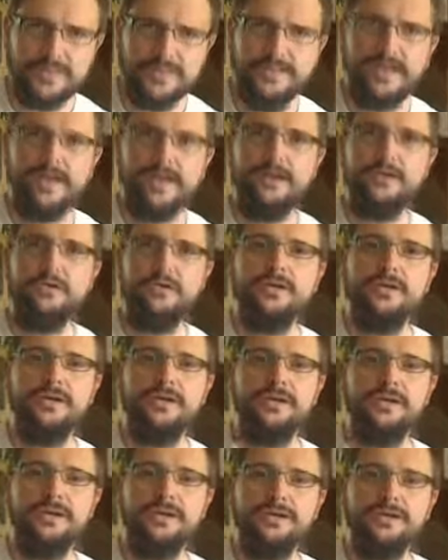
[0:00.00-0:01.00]
Now,
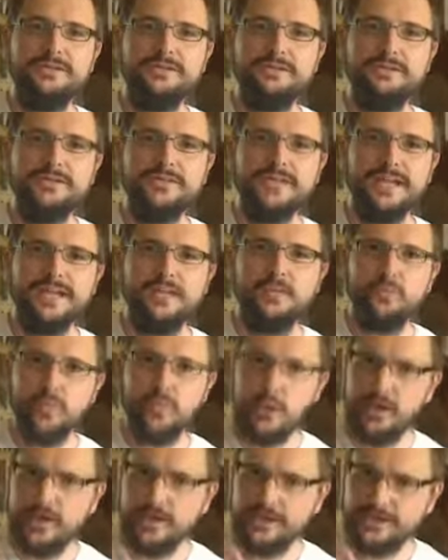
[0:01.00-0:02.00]
you don't need to understand
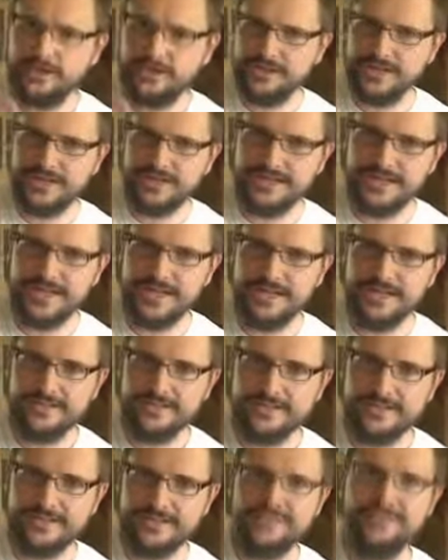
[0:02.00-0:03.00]
why just yet.